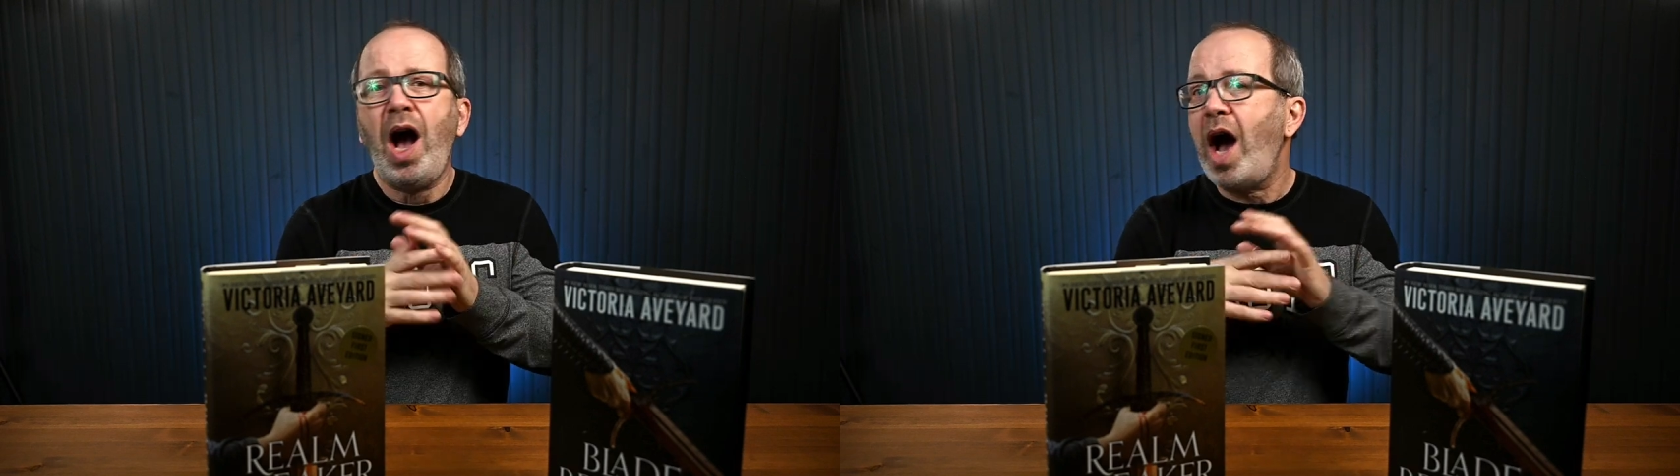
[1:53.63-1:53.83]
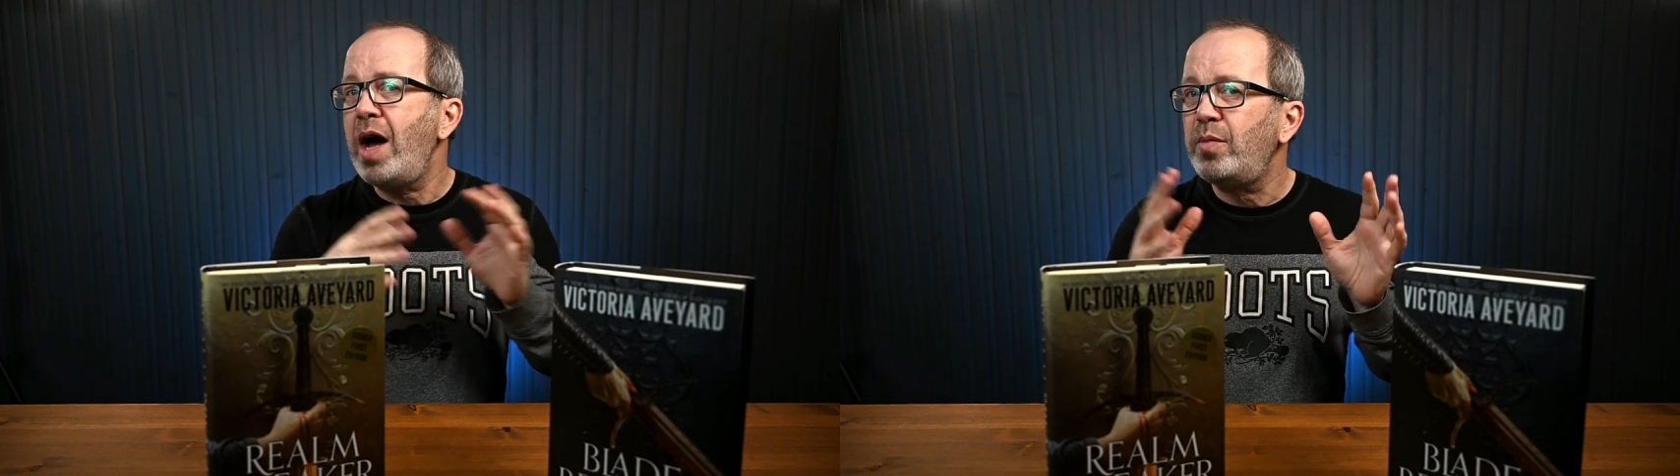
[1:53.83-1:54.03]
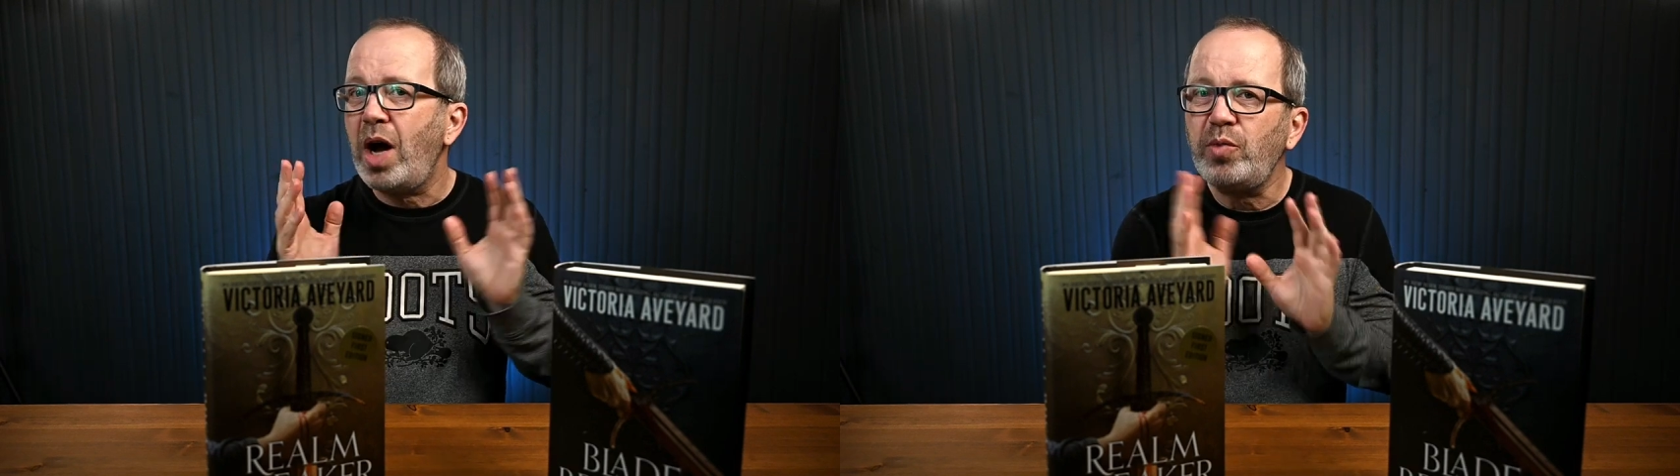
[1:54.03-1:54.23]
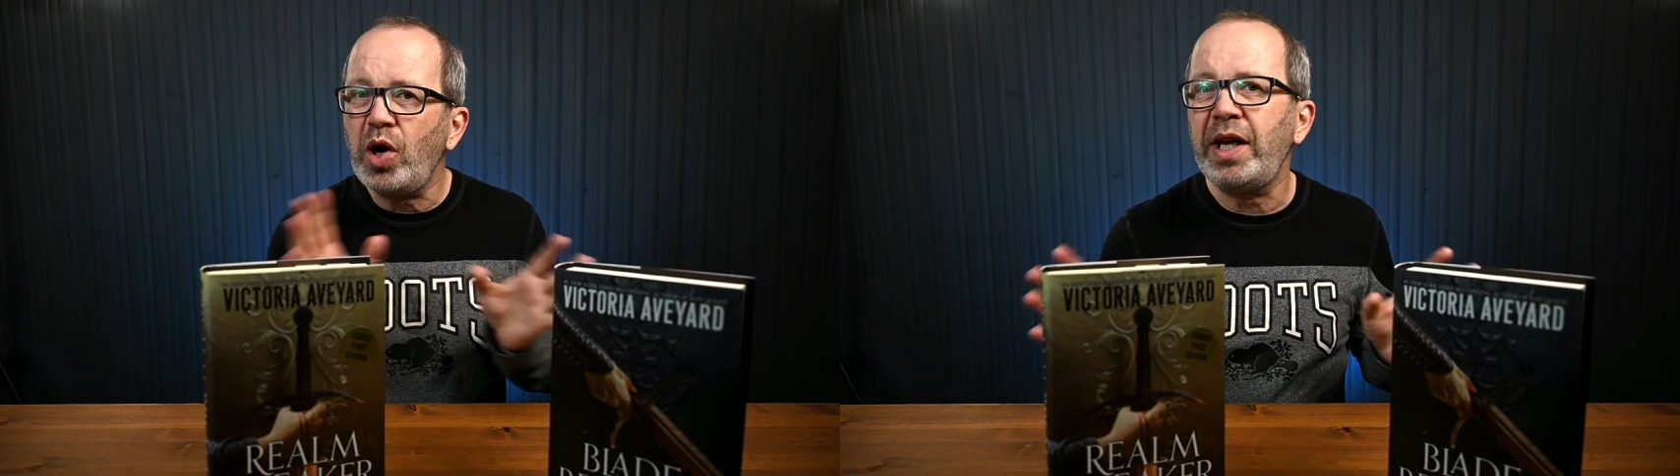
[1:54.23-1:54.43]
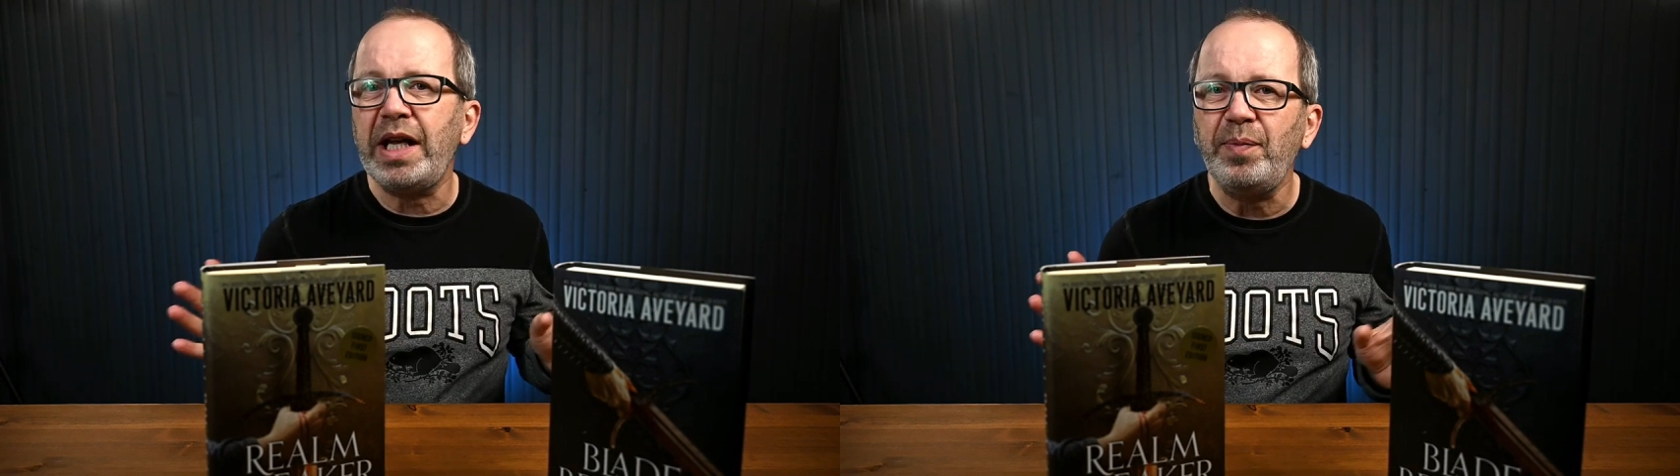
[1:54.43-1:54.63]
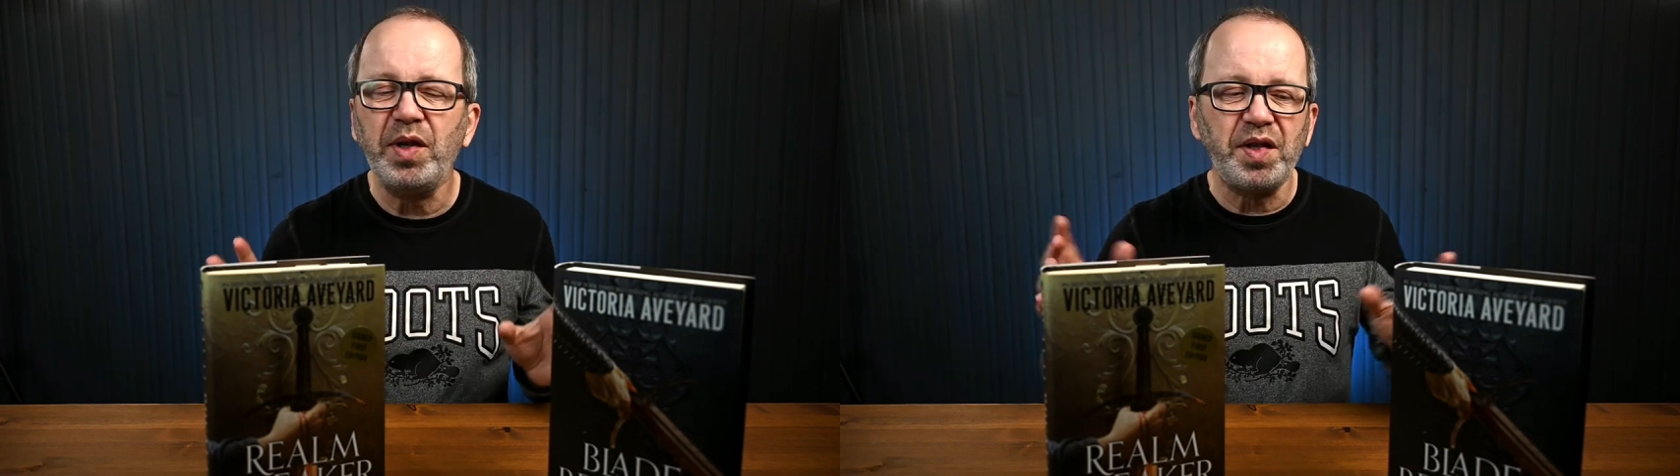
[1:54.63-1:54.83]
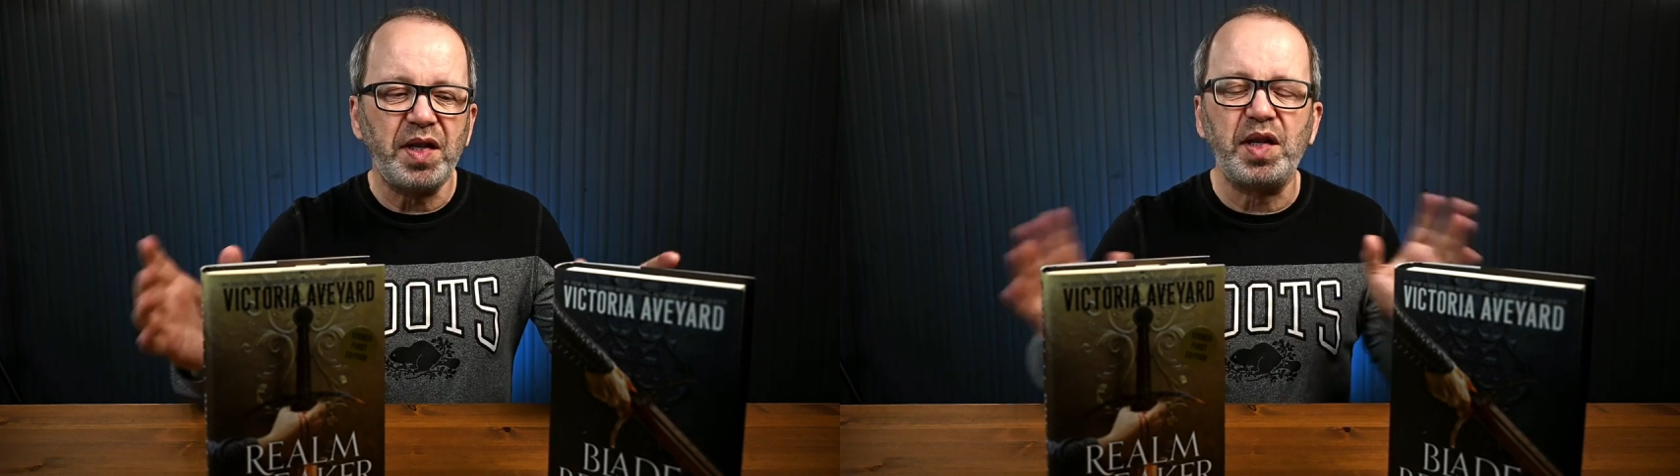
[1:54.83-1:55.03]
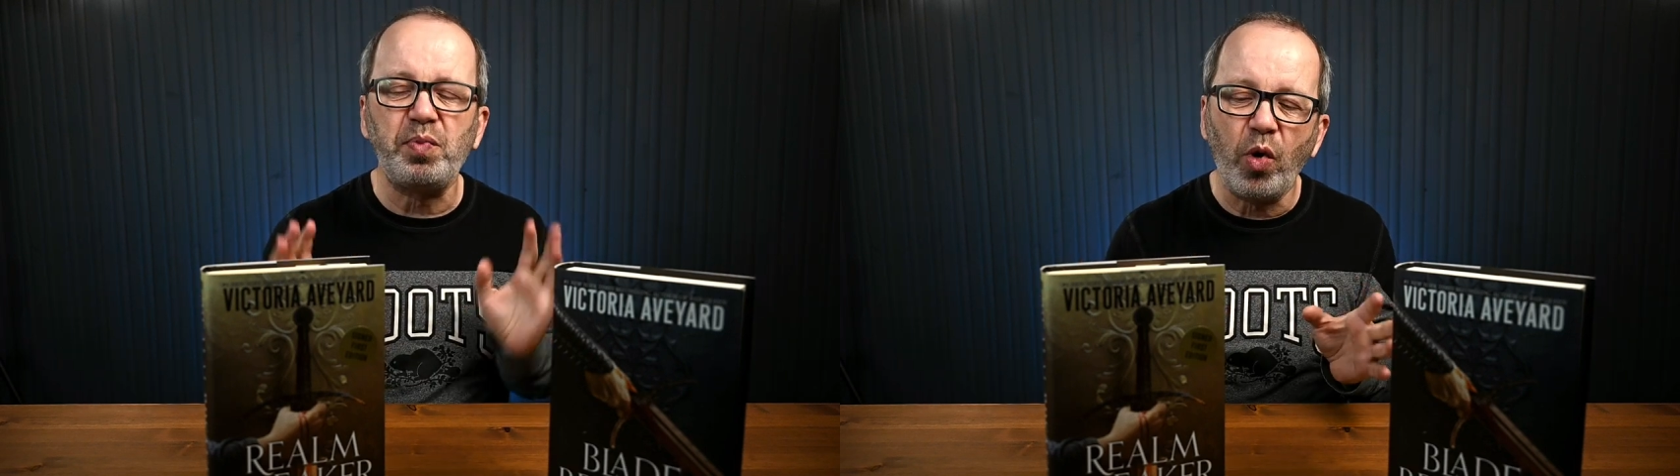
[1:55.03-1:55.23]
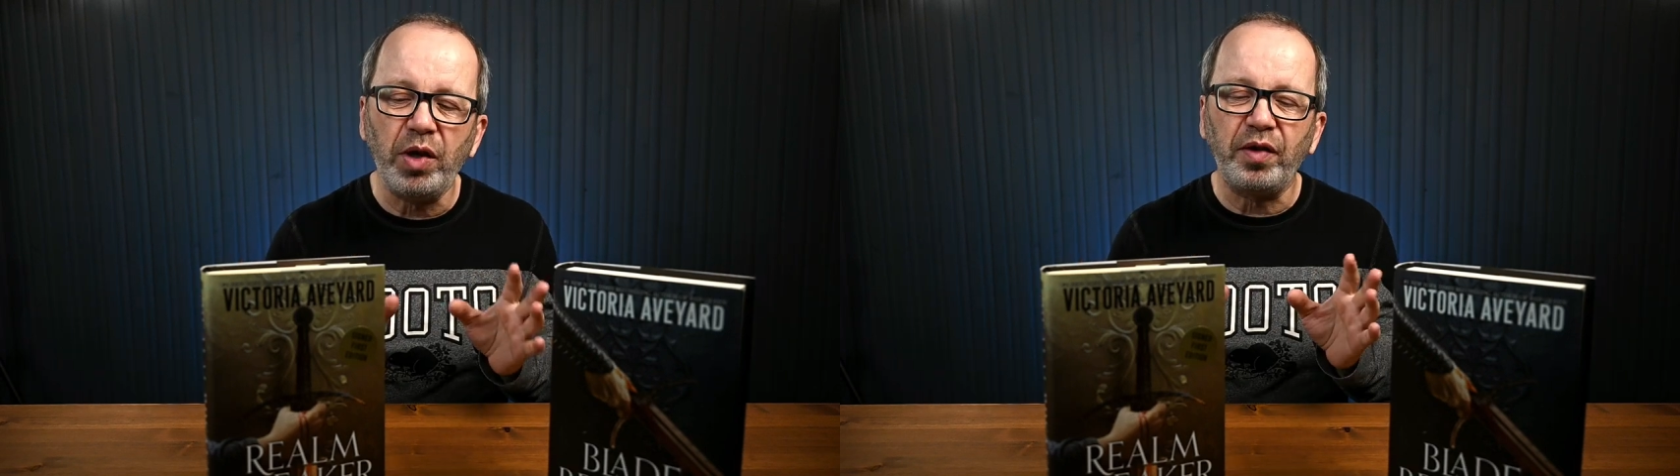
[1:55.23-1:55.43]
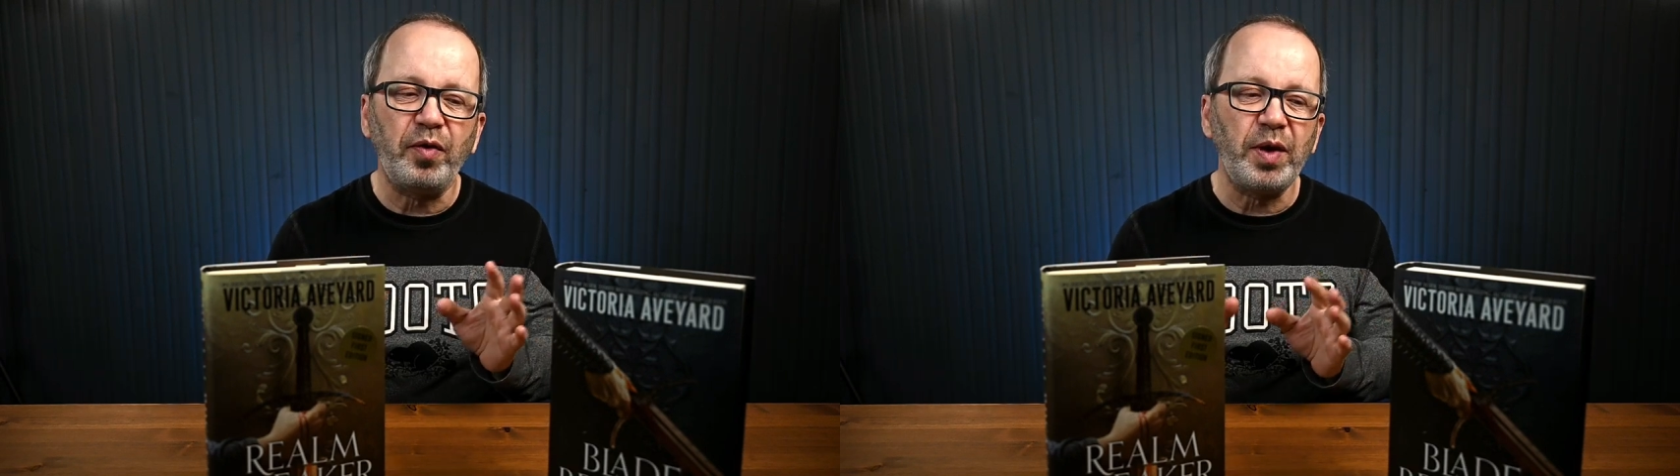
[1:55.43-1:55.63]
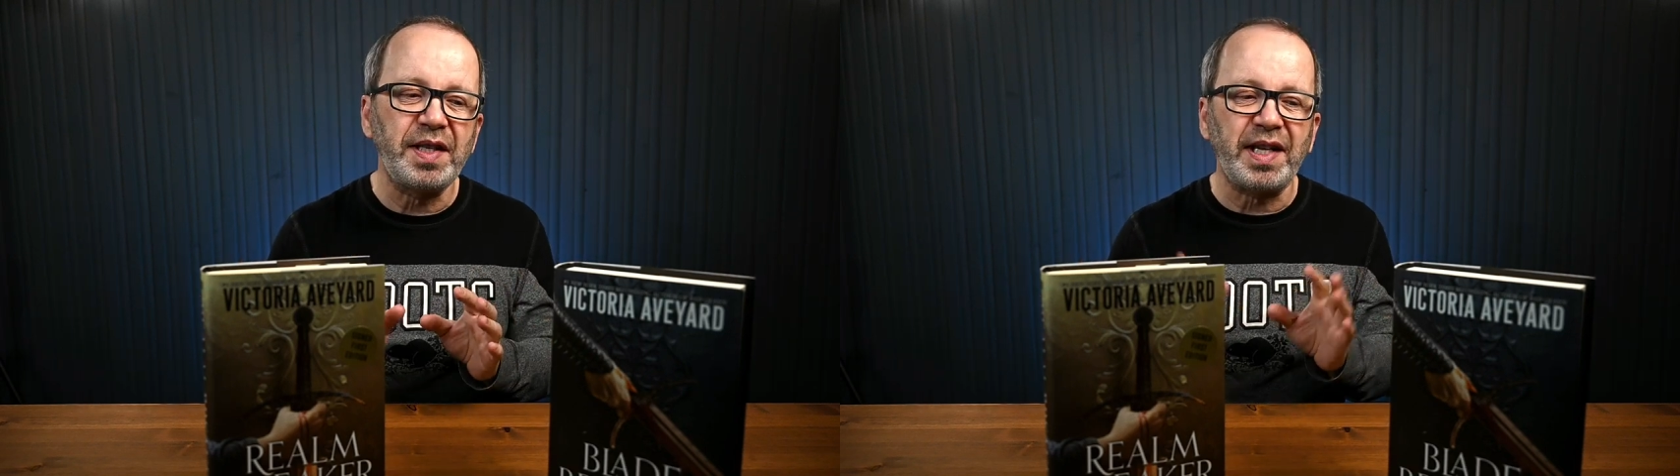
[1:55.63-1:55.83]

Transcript: I'm trying to keep this as spoiler-free